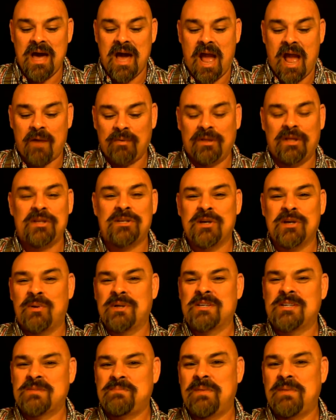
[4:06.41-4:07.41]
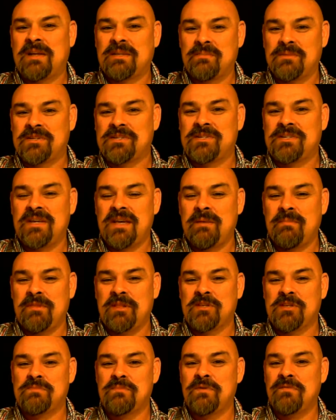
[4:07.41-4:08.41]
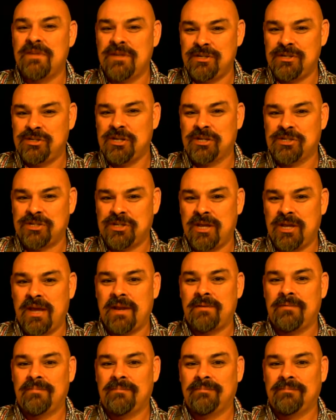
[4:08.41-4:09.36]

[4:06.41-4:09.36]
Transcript: I really don't expect him to see him in this movie just yet.